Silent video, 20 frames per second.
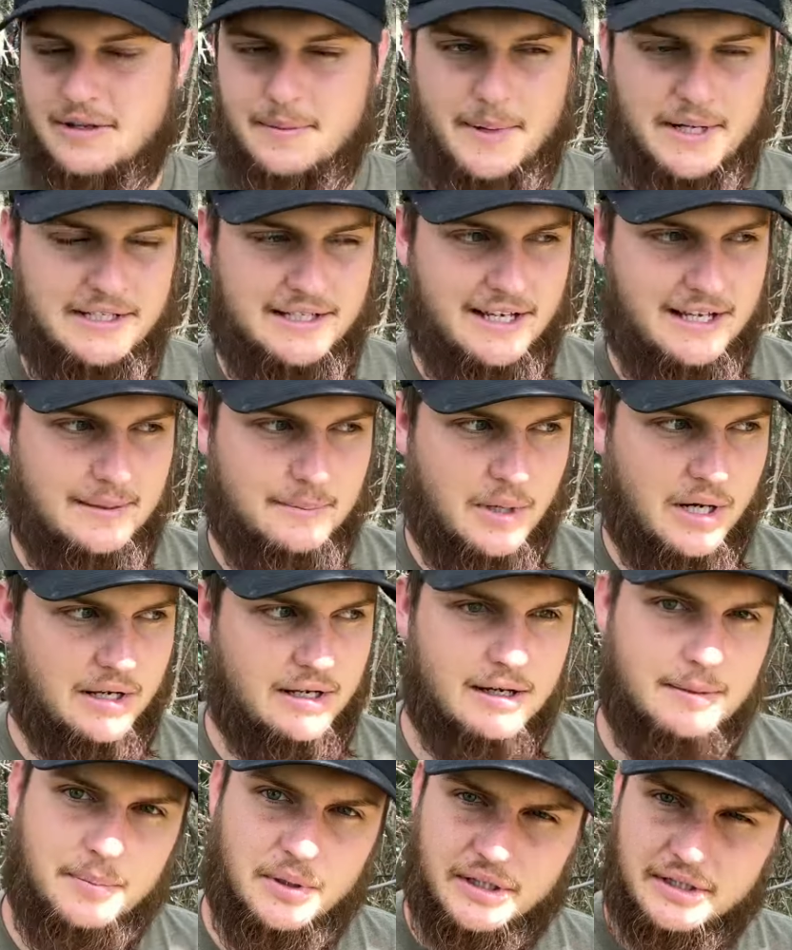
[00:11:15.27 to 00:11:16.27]
I might take him on a
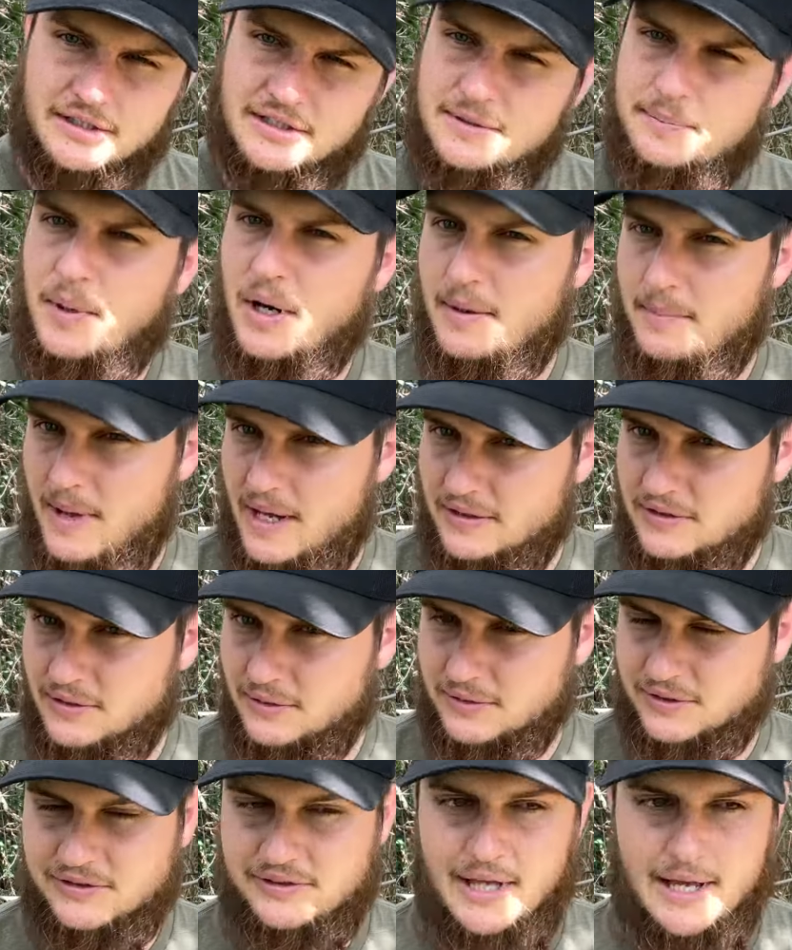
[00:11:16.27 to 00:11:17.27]
couple
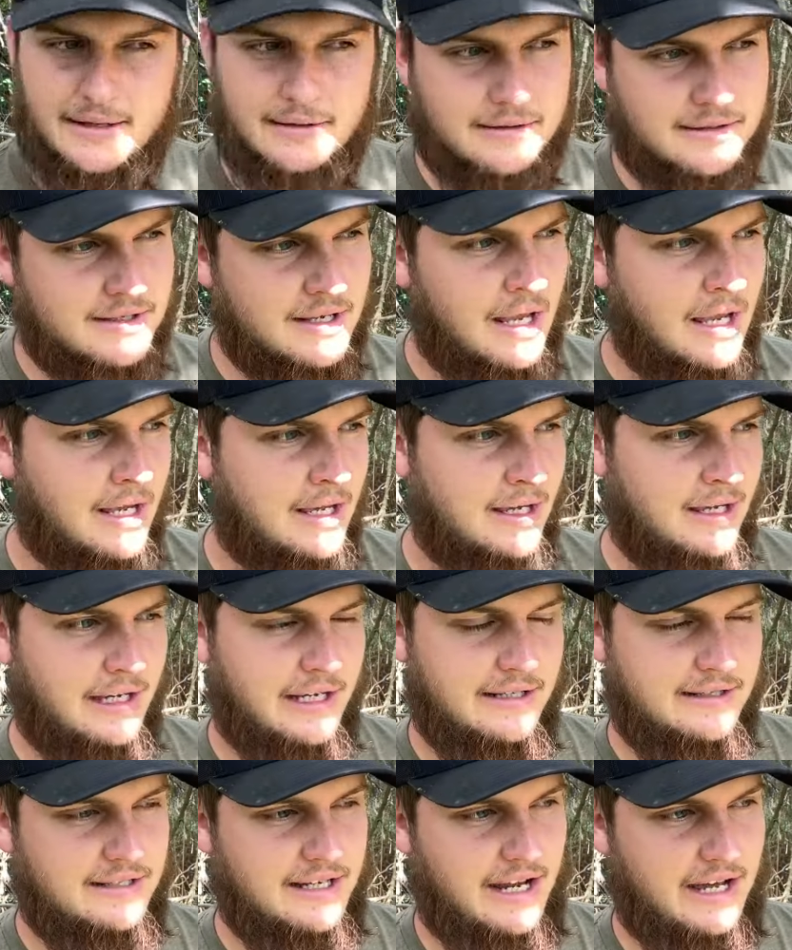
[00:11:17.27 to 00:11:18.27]
experimental sits
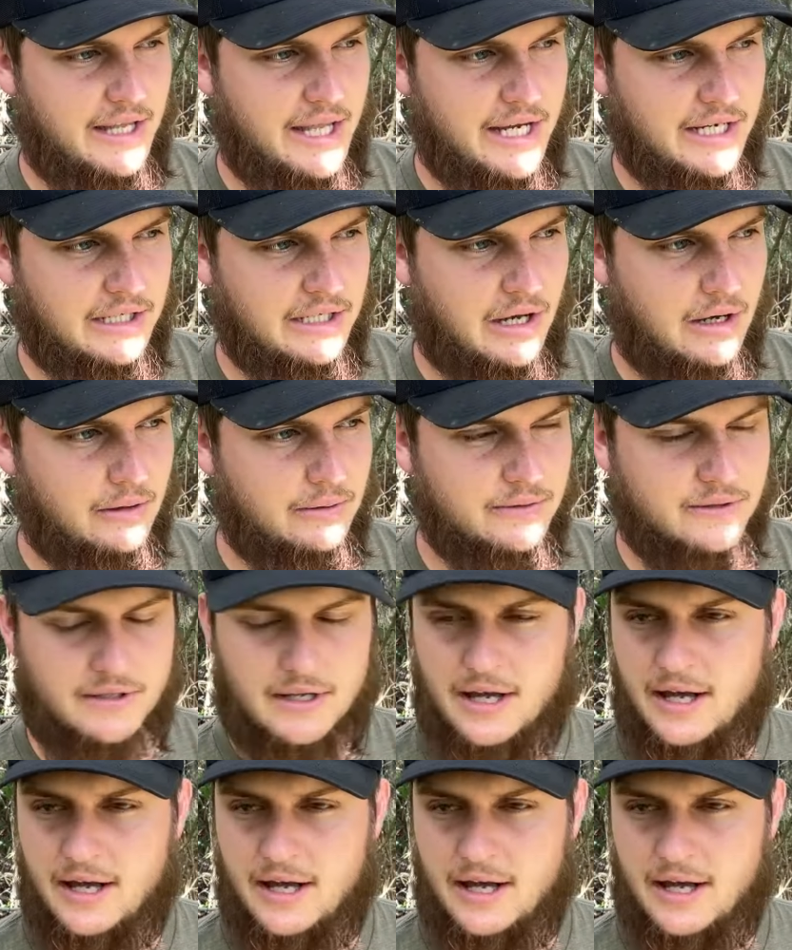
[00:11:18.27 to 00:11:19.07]
and see how that goes.